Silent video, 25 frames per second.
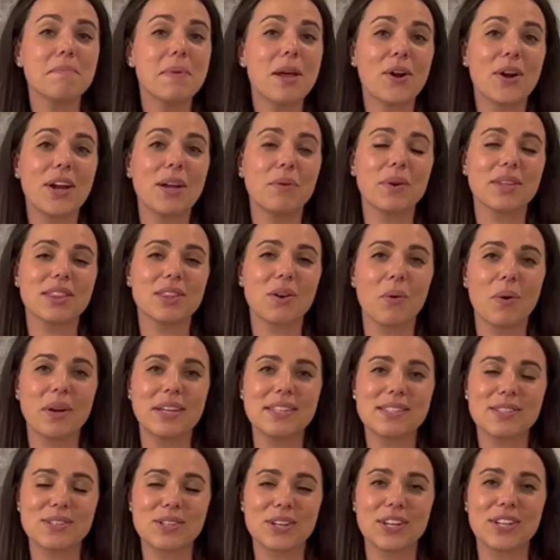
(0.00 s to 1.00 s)
pairing with the
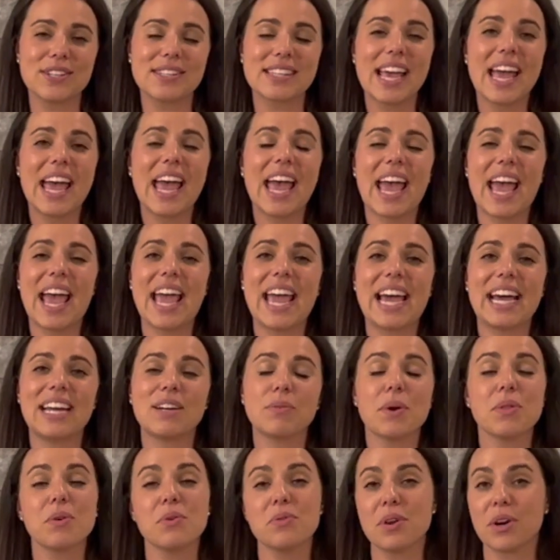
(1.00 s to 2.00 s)
oysters, and
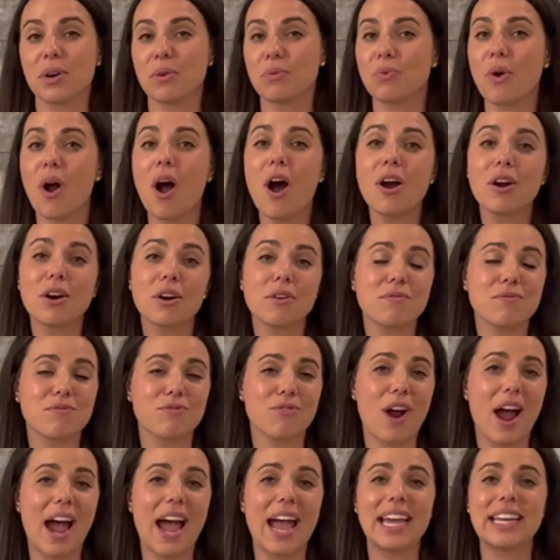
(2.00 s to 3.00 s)
whether they're raw or
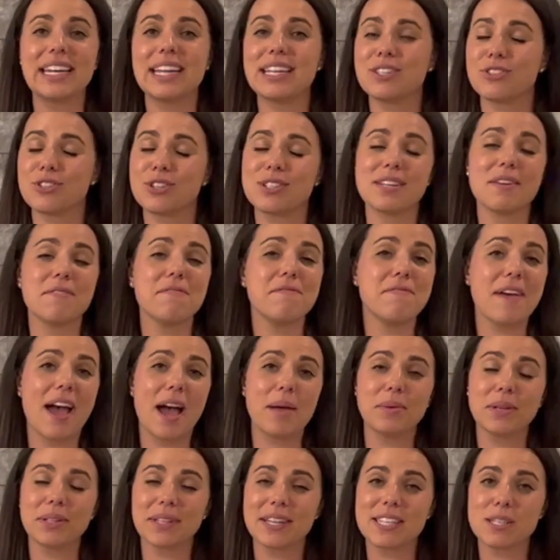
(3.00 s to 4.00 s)
fried, it's just a
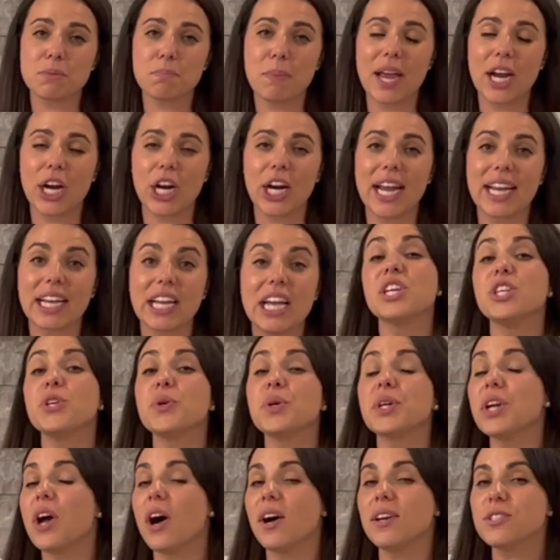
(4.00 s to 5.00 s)
fabulous pairing. You
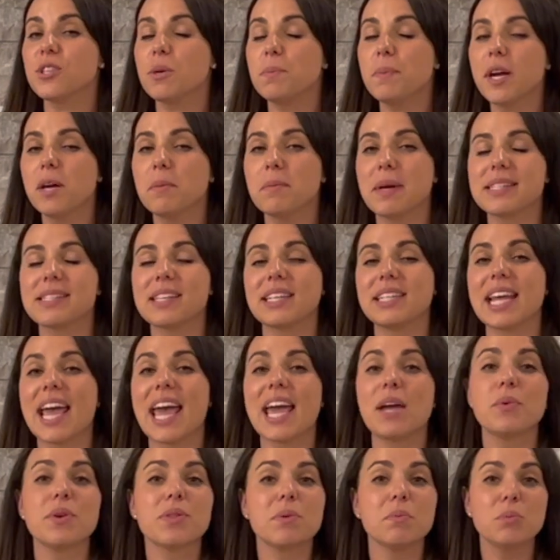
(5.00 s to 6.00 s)
can also pair
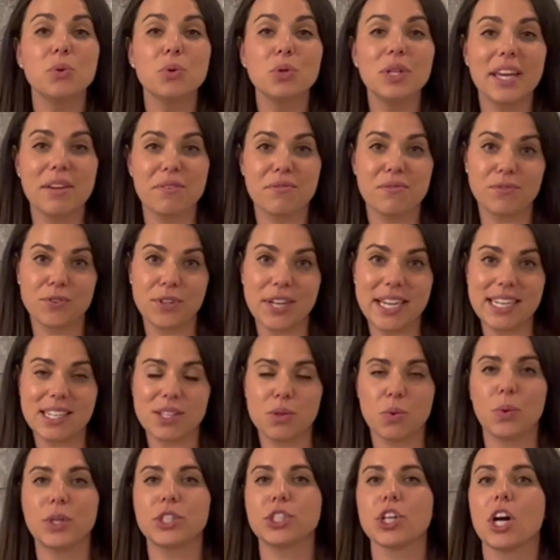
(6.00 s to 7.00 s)
Muscadet with moules
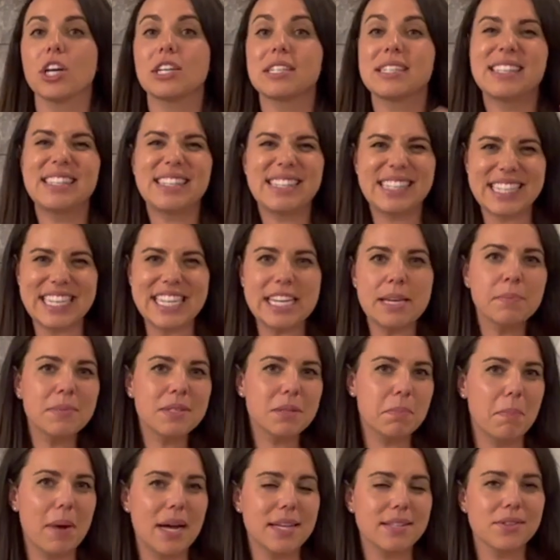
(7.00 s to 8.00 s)
frites, which are
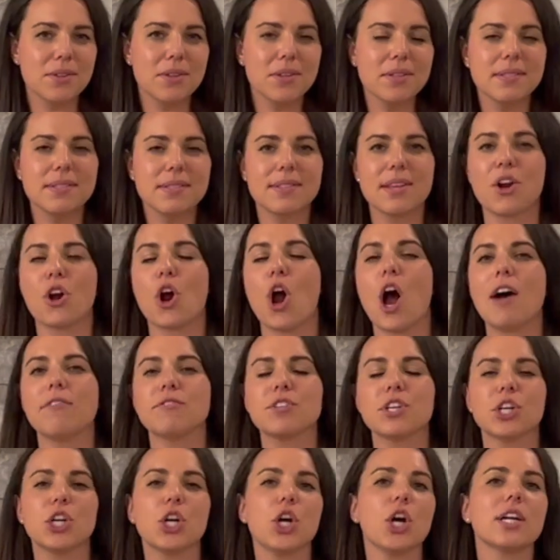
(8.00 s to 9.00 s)
steamed mussels that are
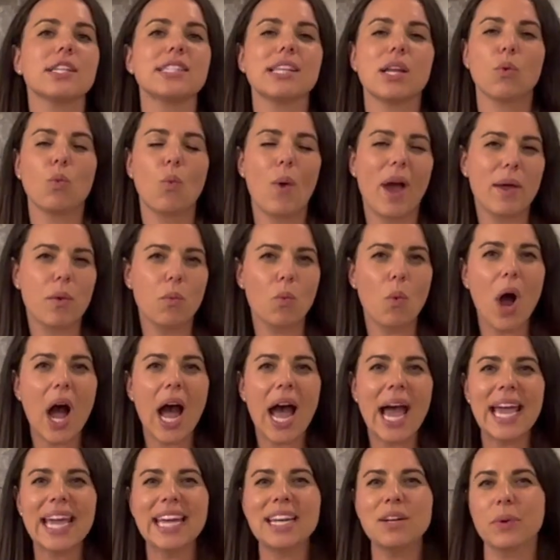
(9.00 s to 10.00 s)
often cooked in white
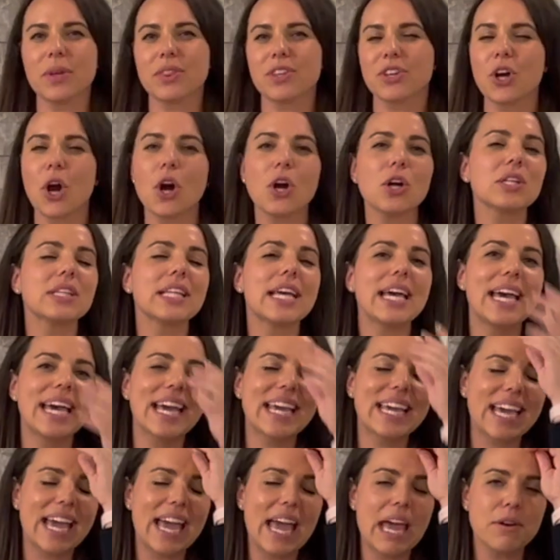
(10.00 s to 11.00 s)
wine with
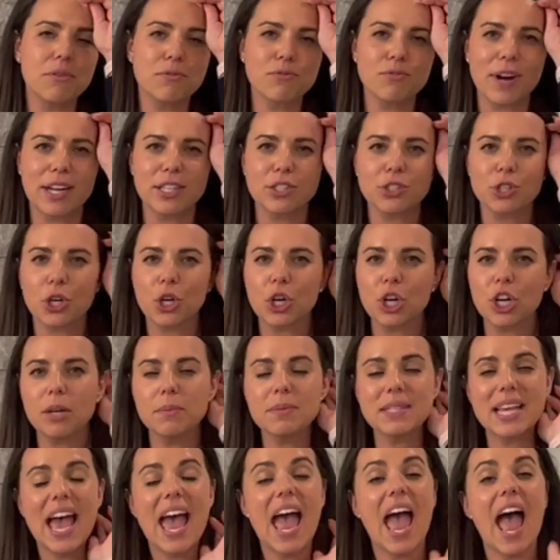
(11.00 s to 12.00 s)
garlic and fresh
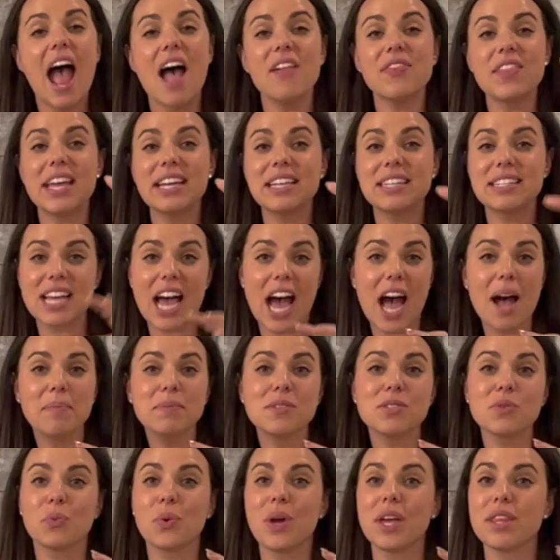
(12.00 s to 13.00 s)
herbs, and then
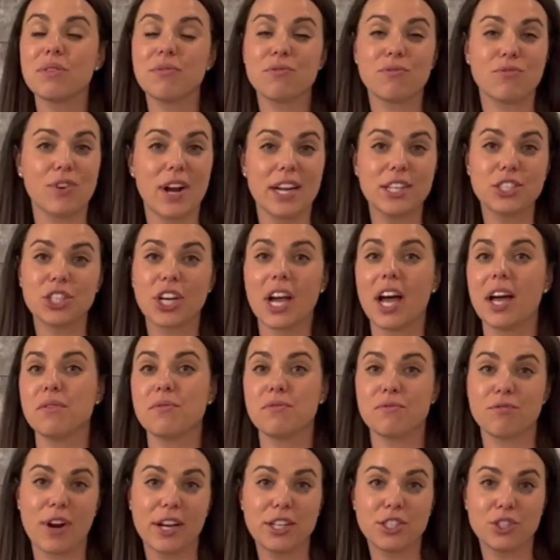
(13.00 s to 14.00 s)
topped with fresh cut
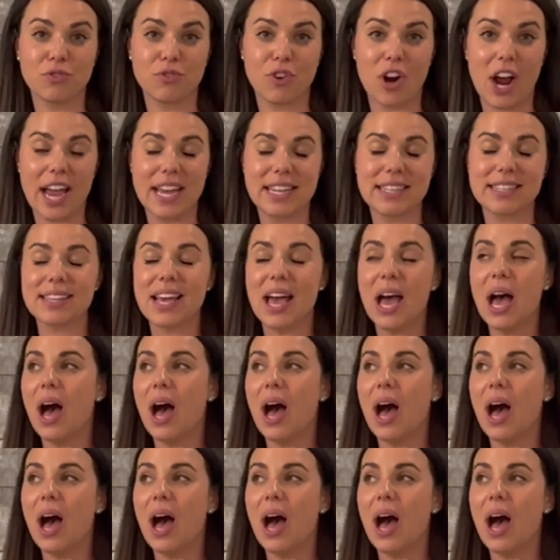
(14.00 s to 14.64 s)
French fries.